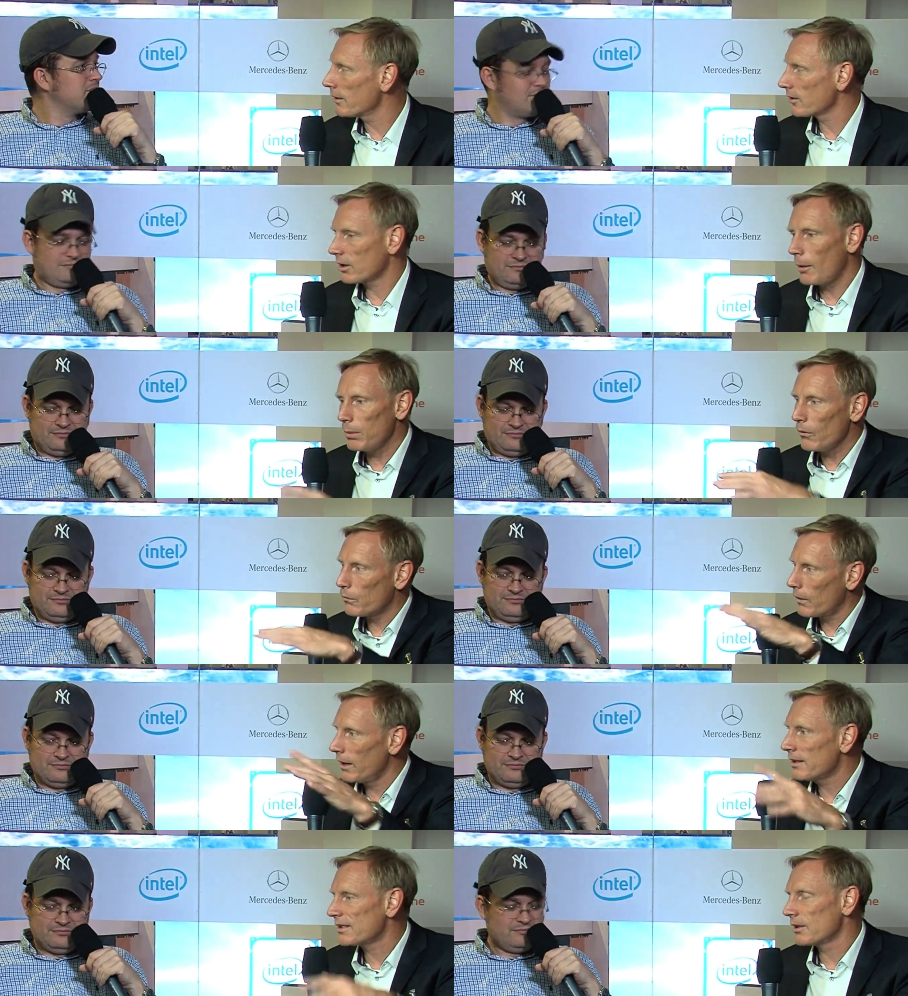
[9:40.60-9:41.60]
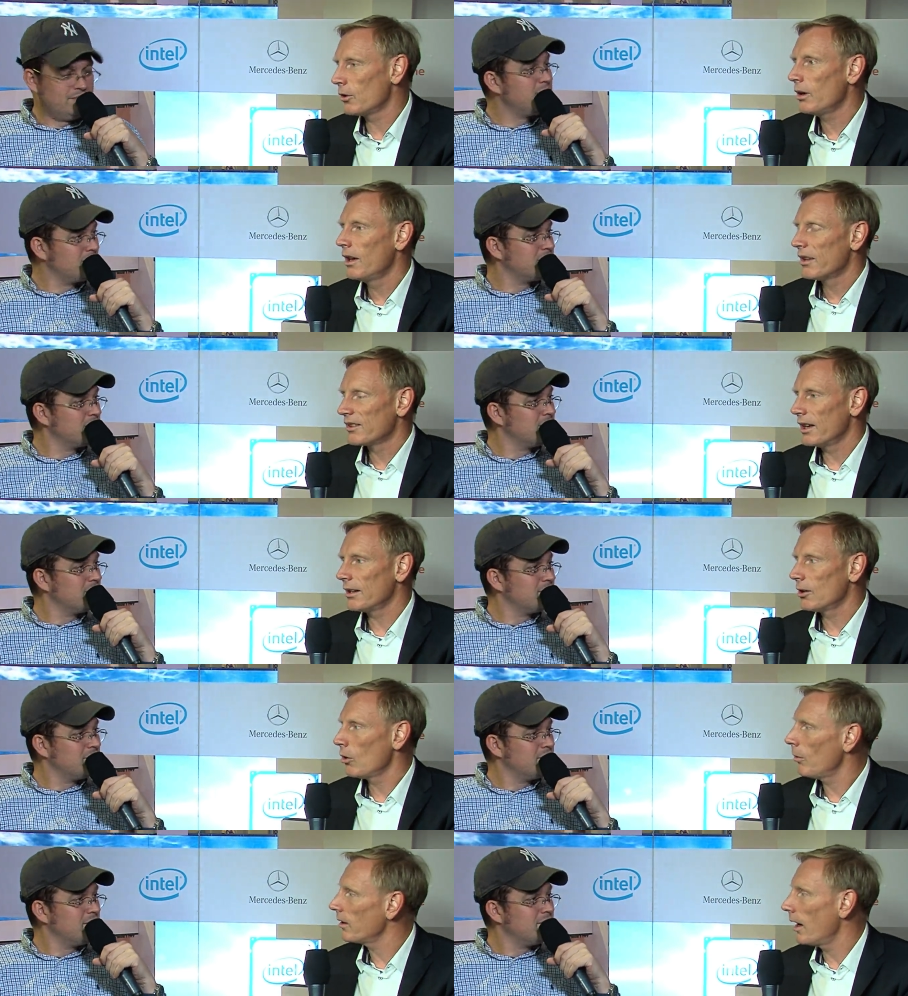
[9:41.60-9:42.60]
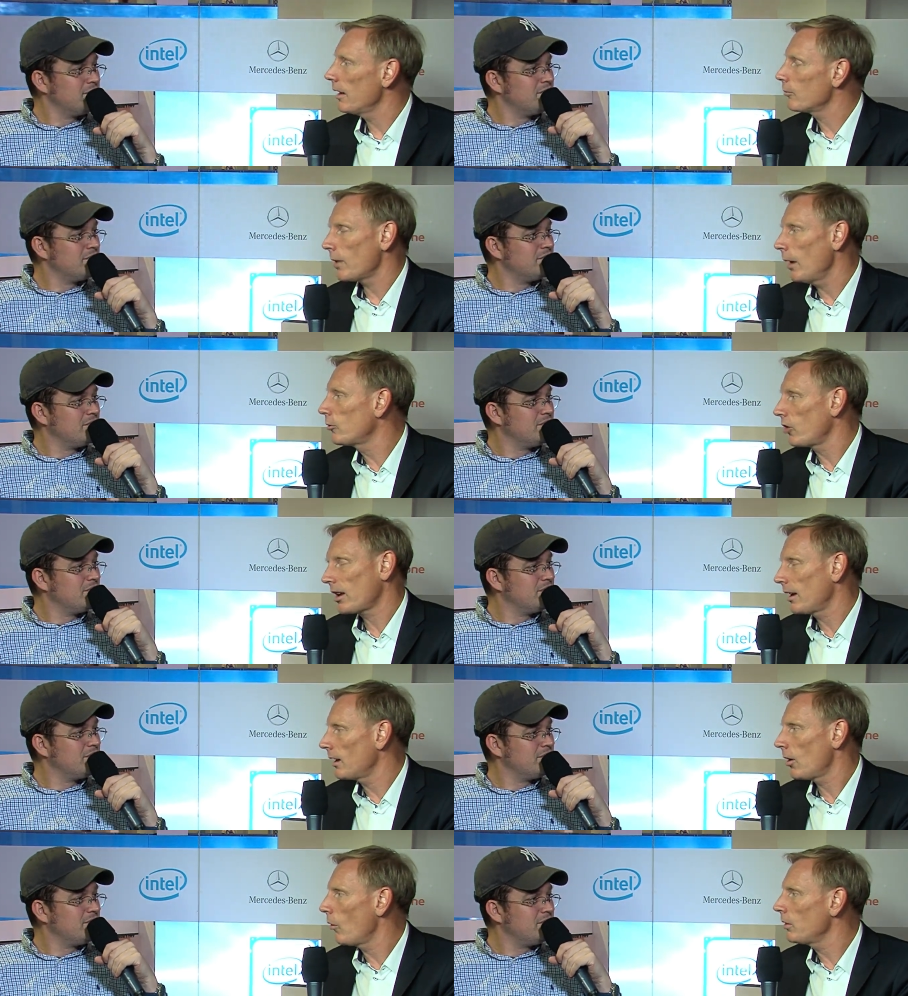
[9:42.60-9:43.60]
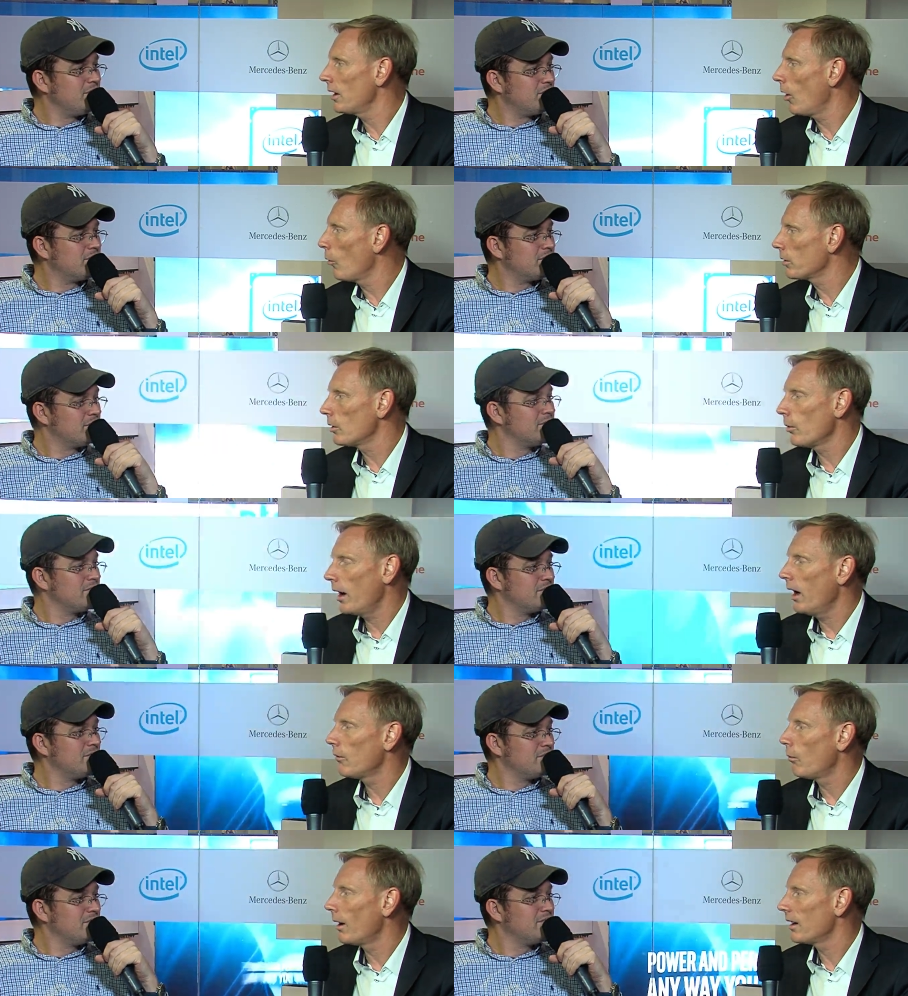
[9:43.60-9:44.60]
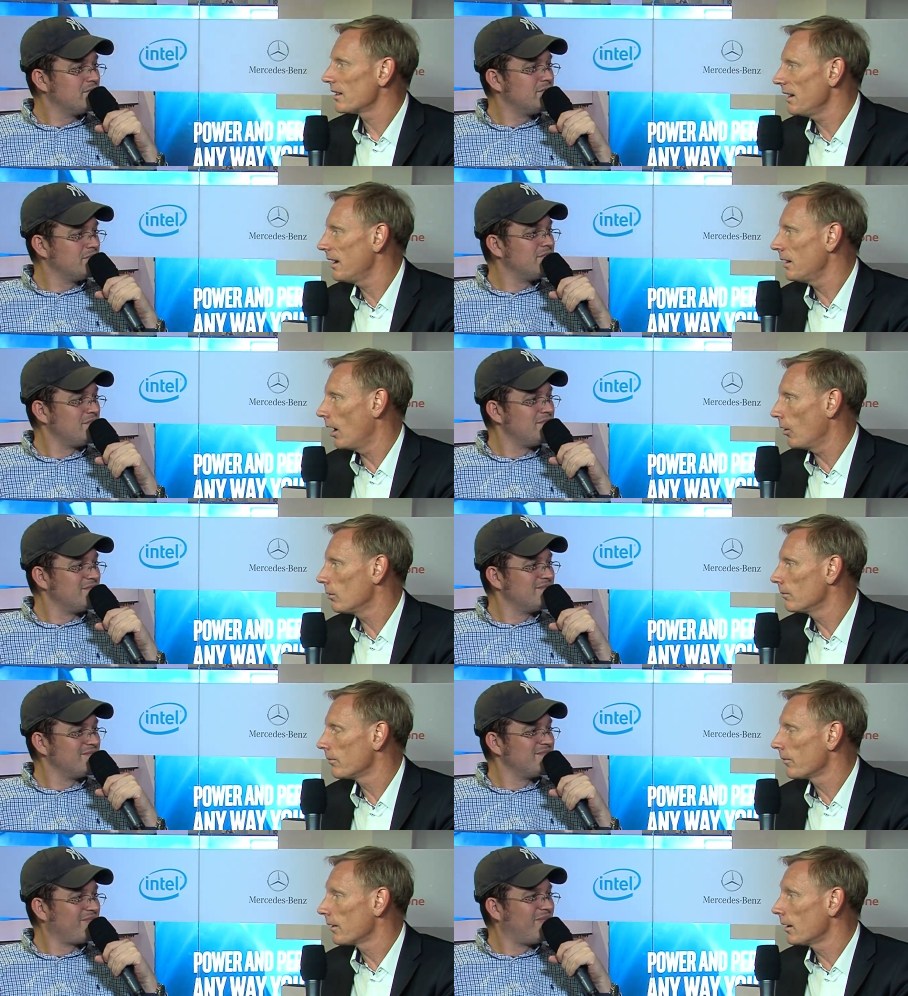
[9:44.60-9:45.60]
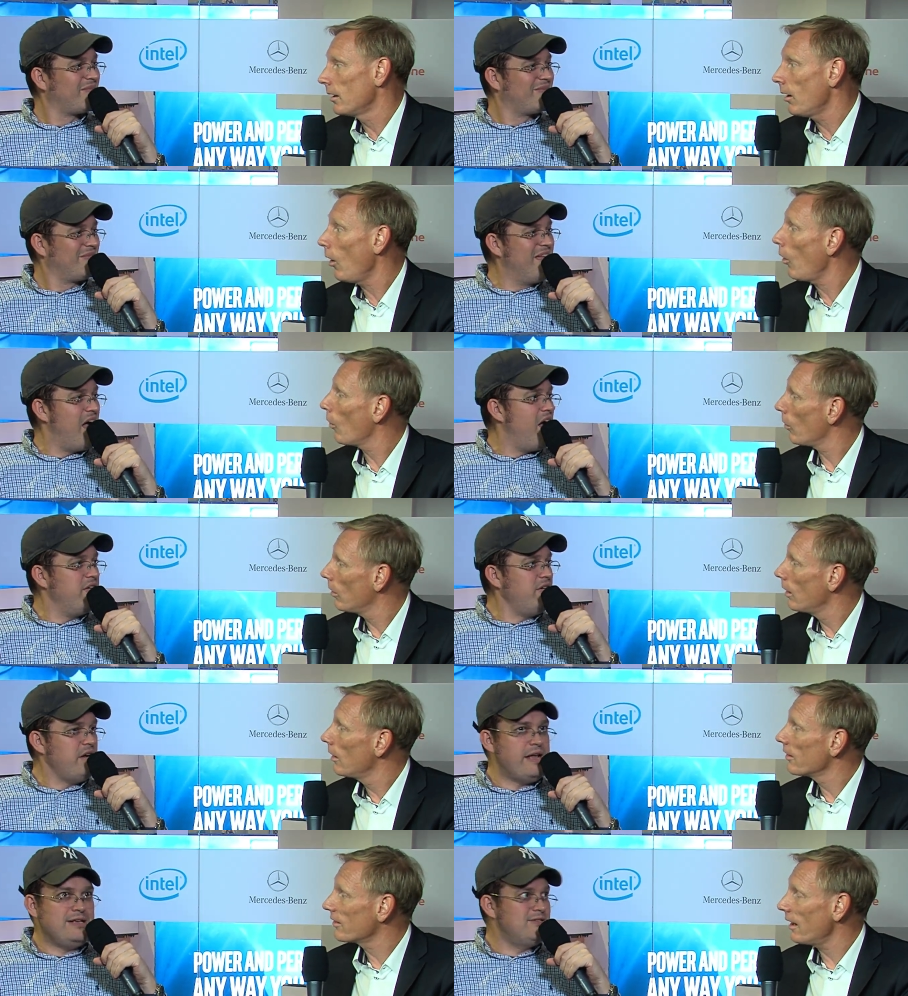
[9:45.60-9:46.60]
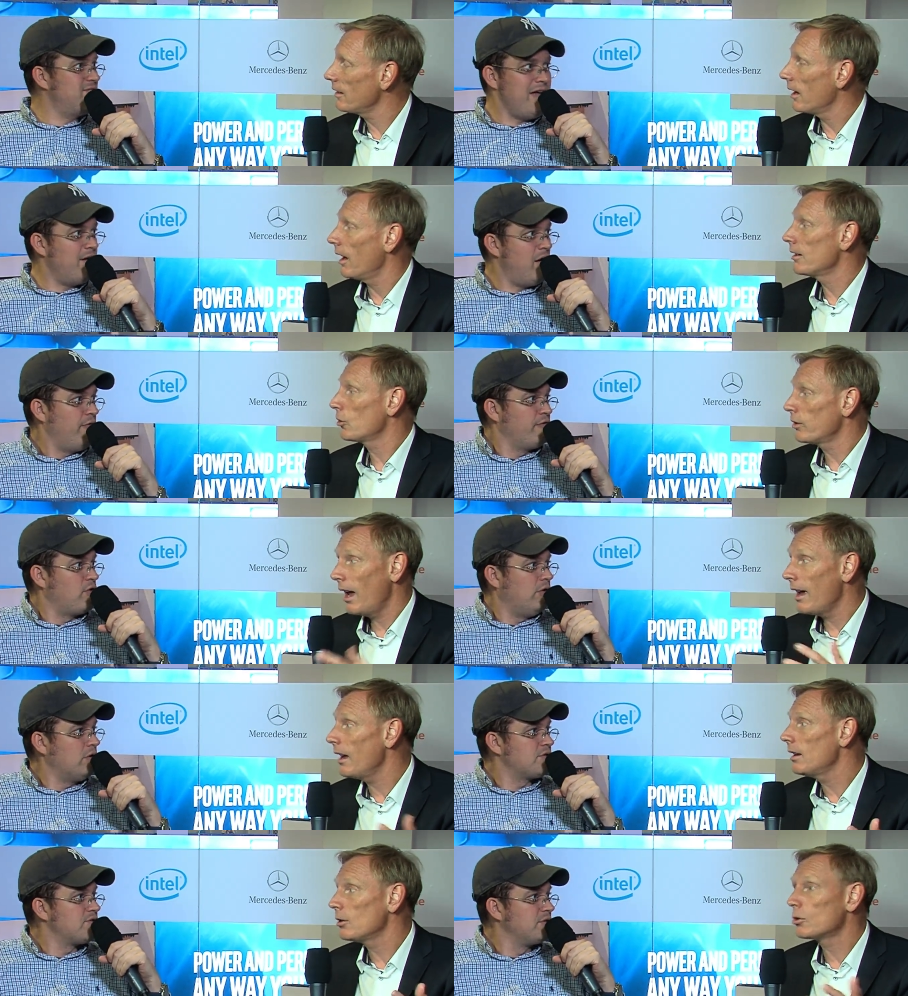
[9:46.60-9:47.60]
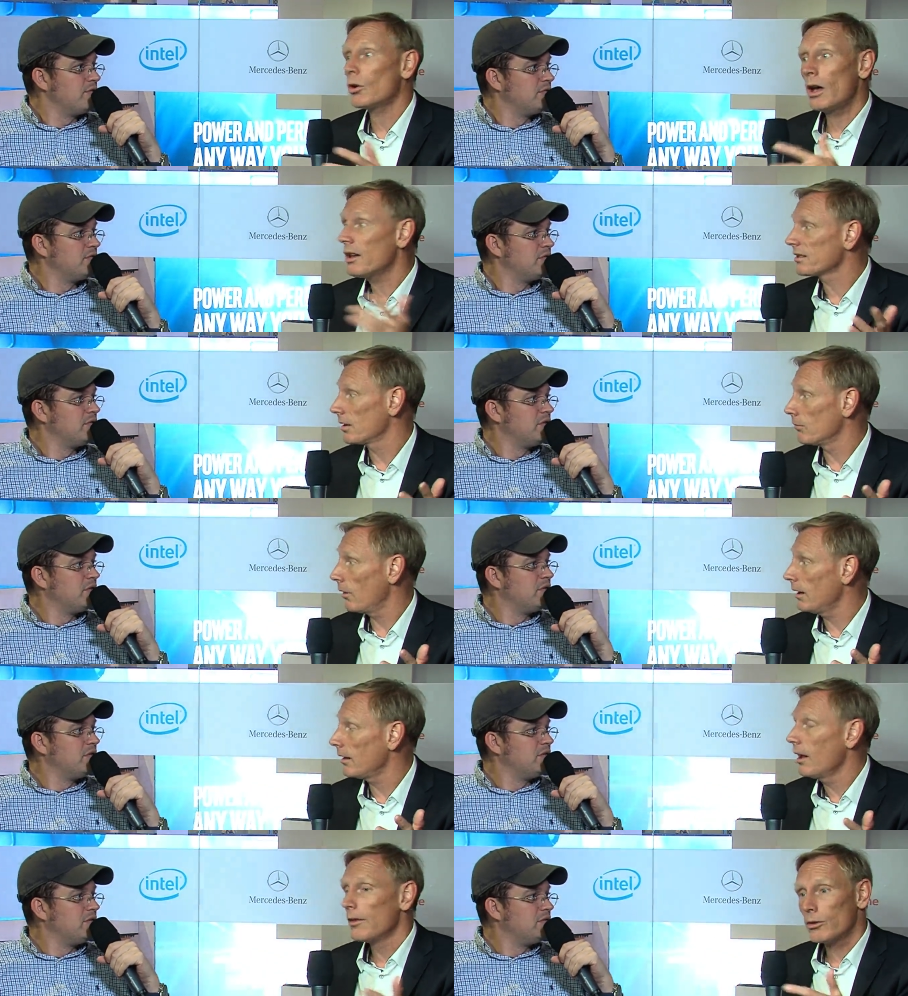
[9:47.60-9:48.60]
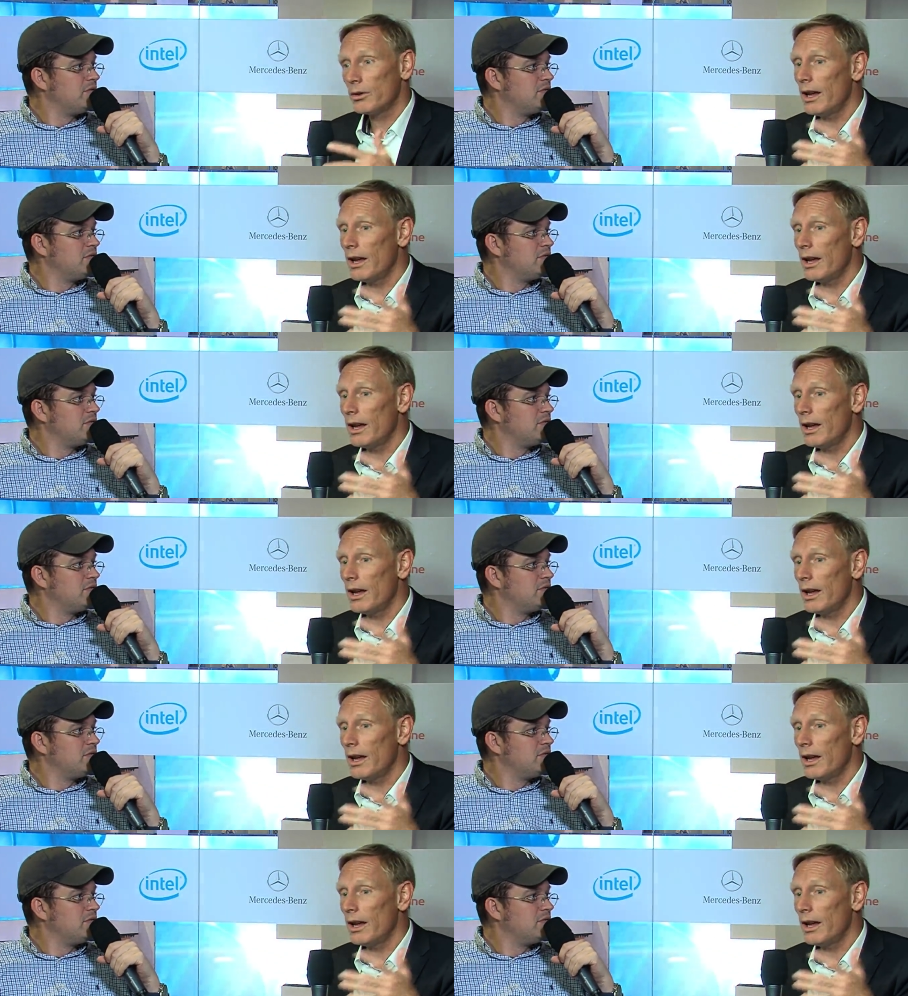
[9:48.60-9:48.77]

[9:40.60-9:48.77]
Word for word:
Speaker 1: a couple of friends, you know, saying, "You know what? I, am checking in only in a hotel where I have wireless LAN now." Oh, yeah, suddenly, and today you don't ask it, right? Today